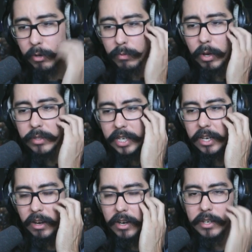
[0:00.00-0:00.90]
But your roles at
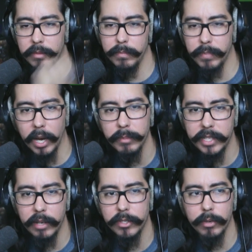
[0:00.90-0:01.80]
a con
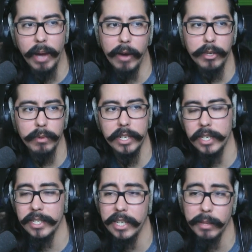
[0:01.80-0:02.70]
comes down to how you
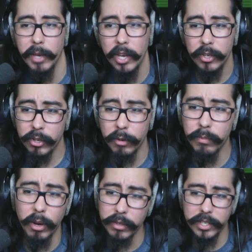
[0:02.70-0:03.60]
want to dictate them. Your
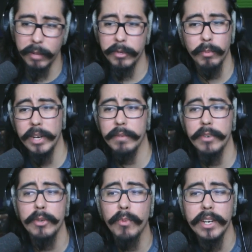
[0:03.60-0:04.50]
roles come to
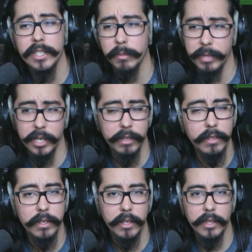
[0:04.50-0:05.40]
whatever you want it to be.
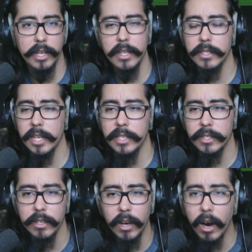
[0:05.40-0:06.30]
That
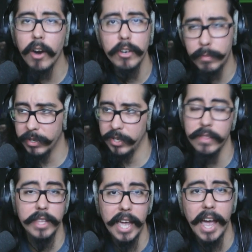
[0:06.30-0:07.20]
is
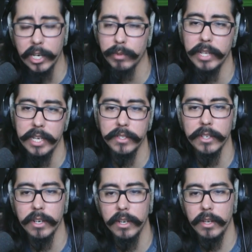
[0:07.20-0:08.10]
100% the actual
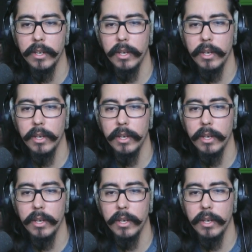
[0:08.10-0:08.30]
answer.